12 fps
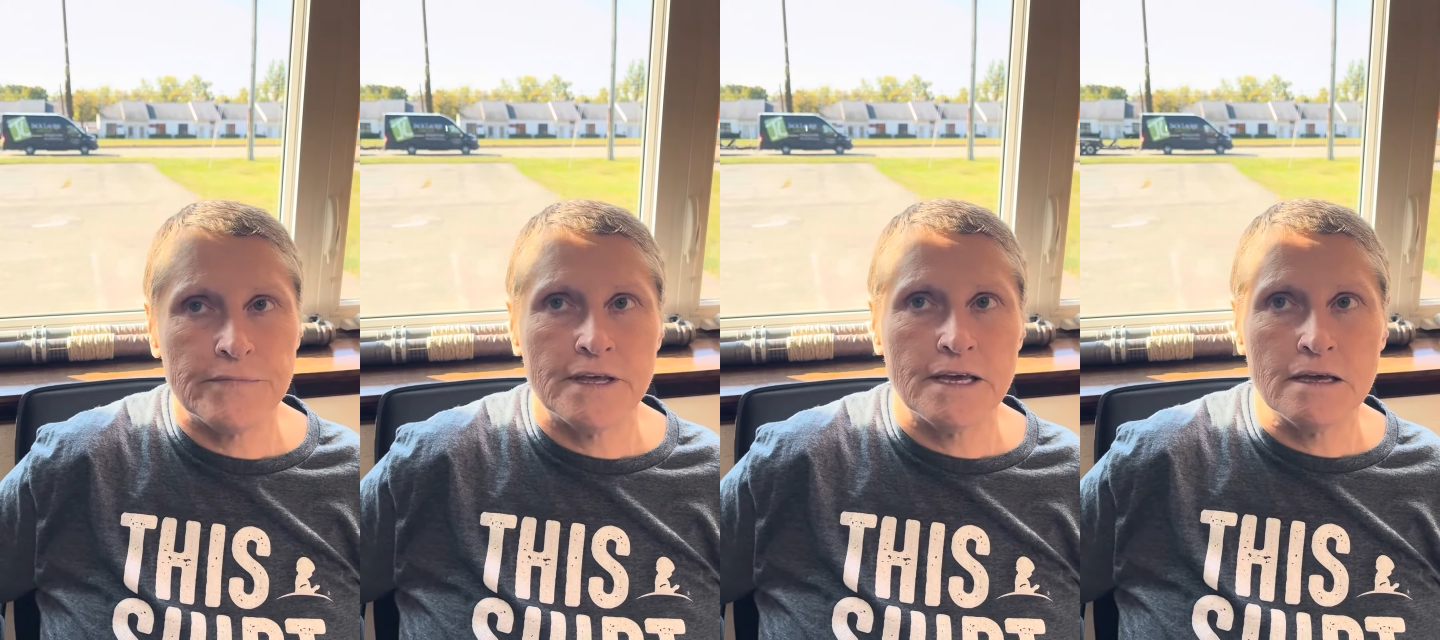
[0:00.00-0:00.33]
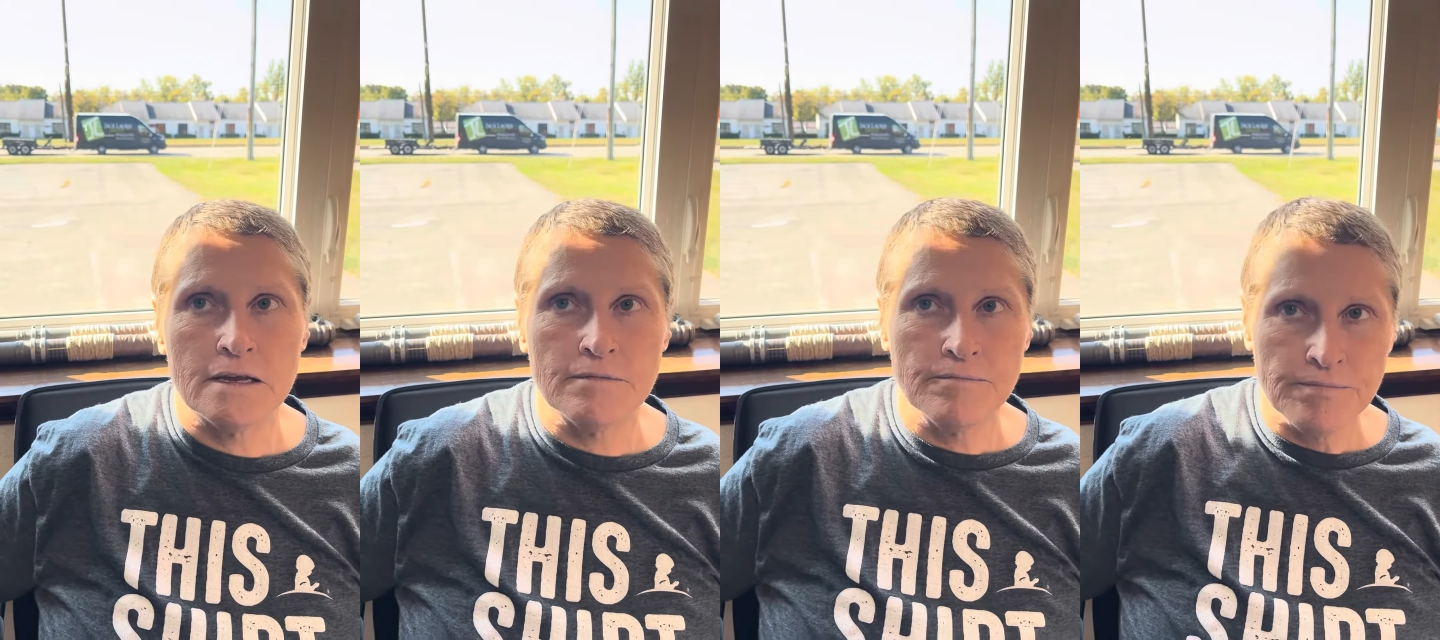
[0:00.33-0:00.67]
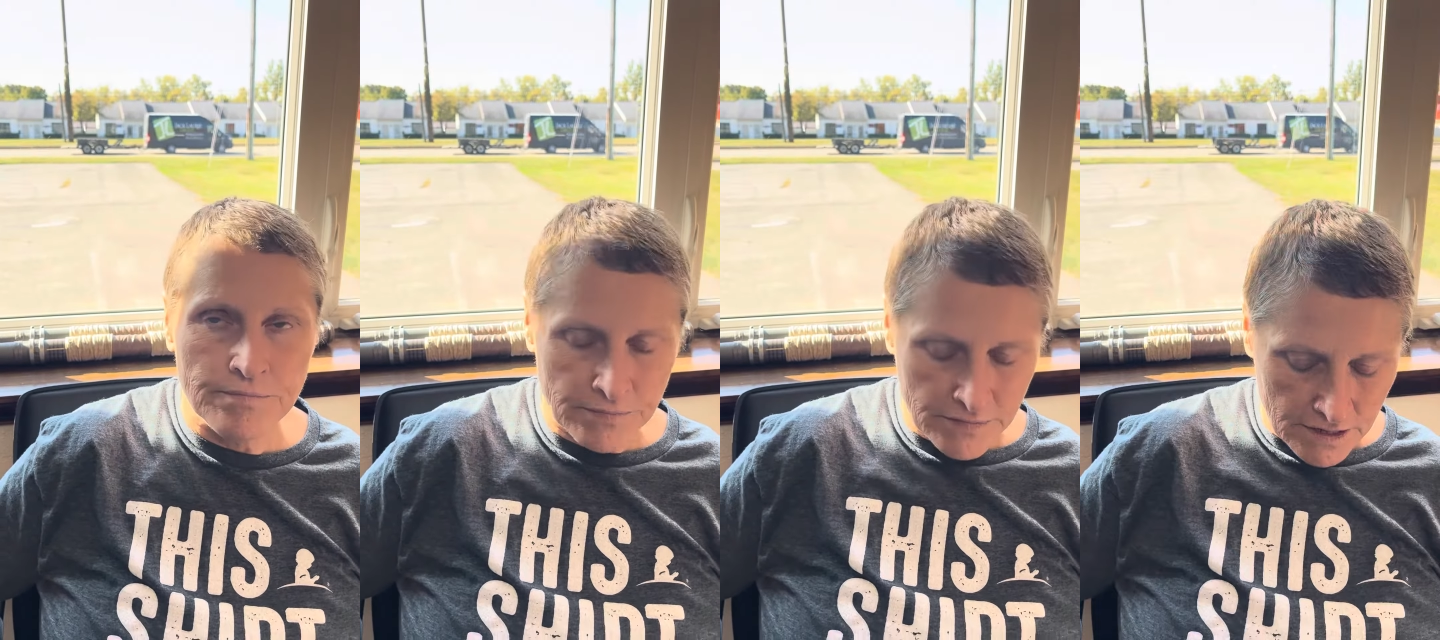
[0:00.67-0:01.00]
And
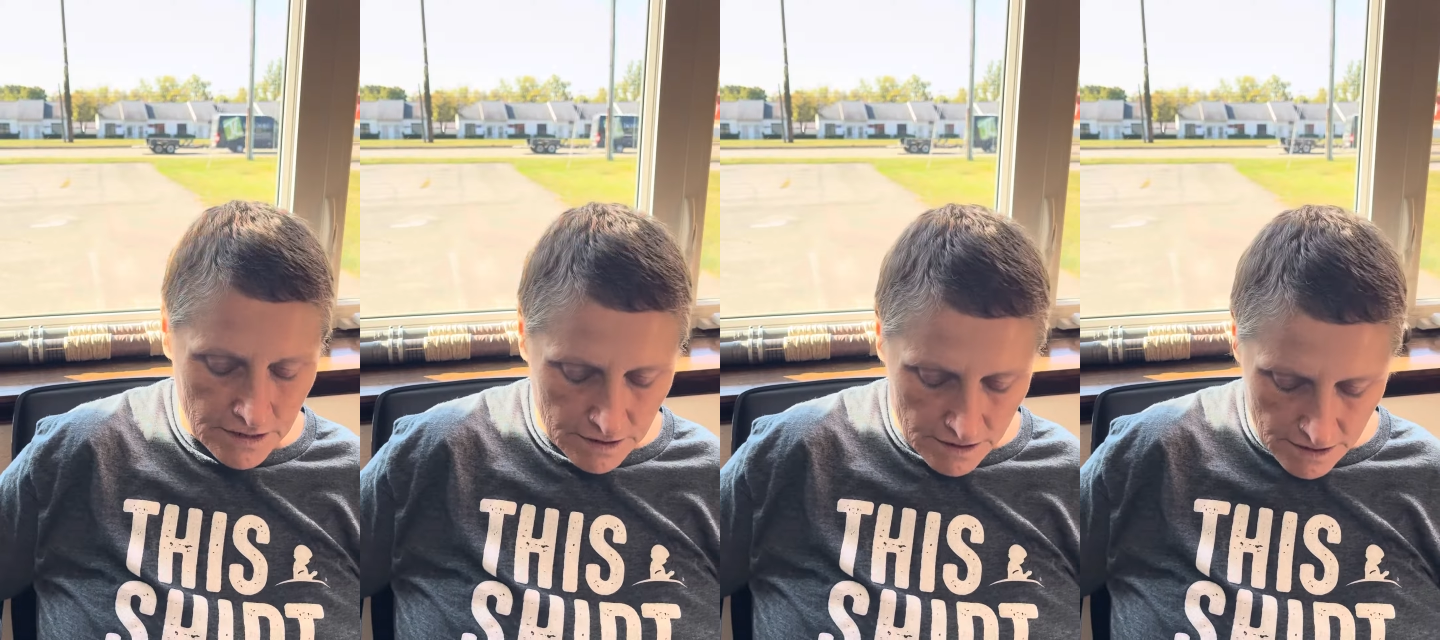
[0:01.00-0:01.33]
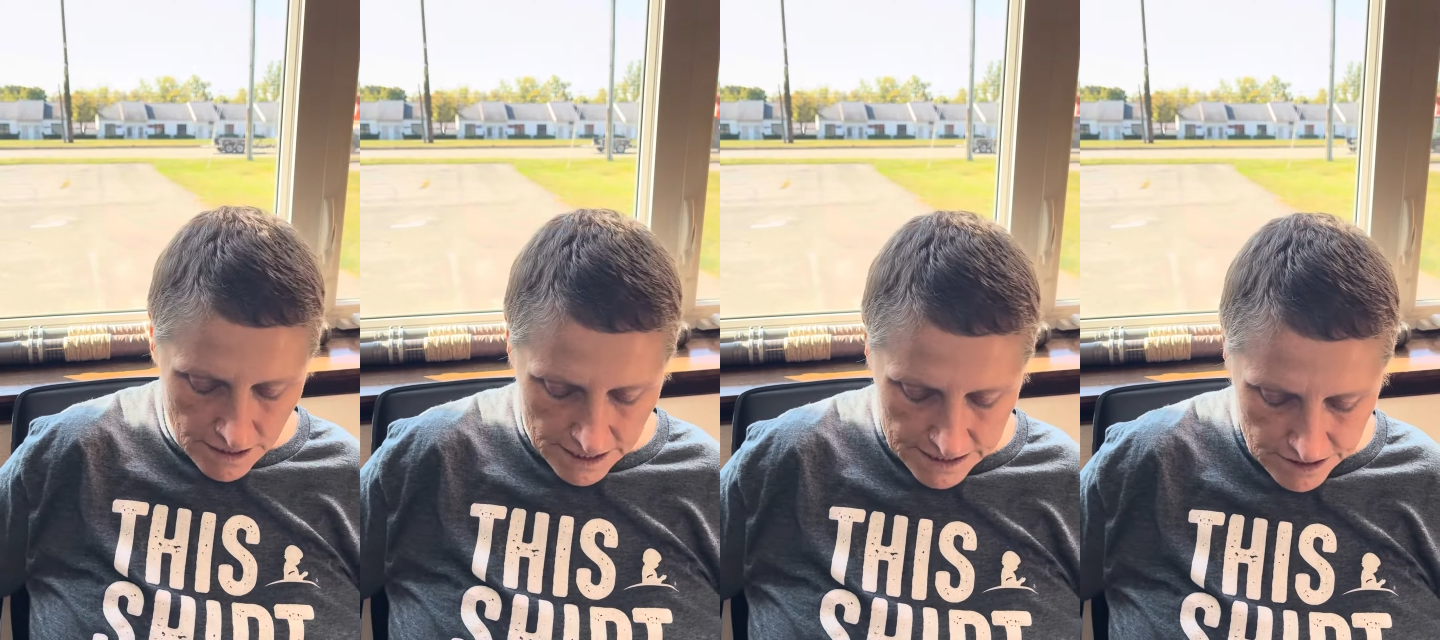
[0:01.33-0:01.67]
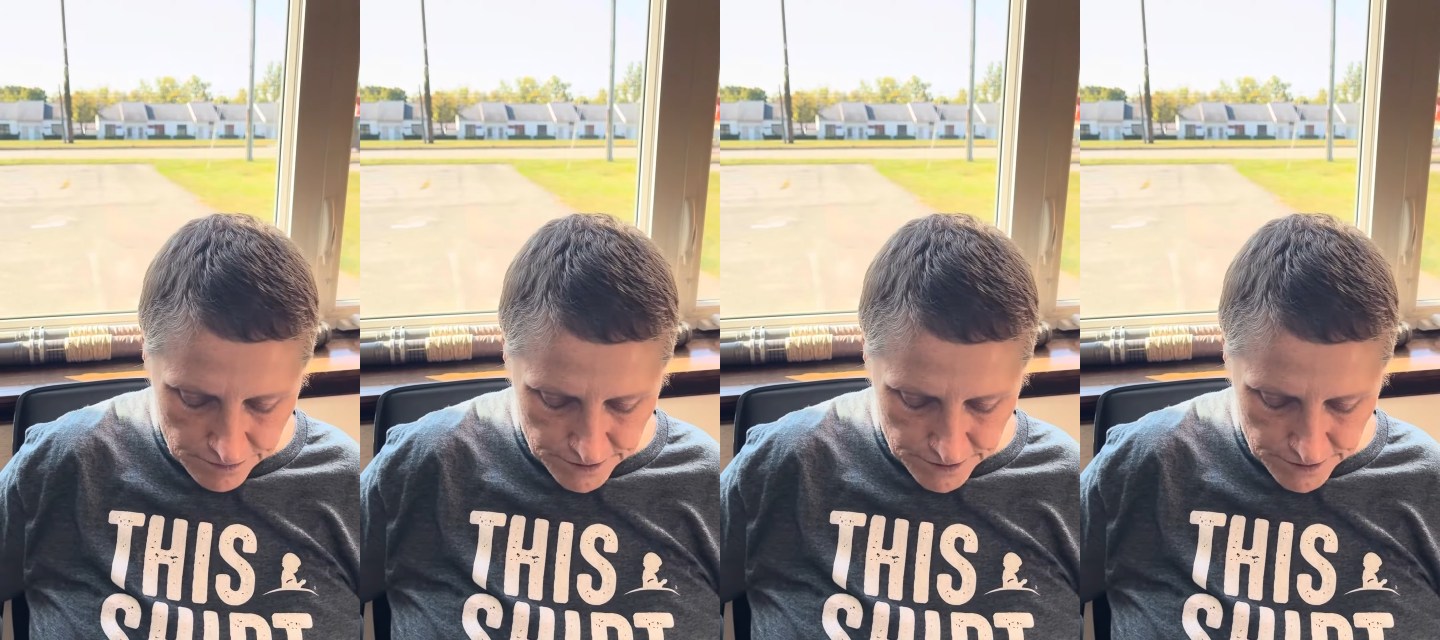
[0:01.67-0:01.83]
I come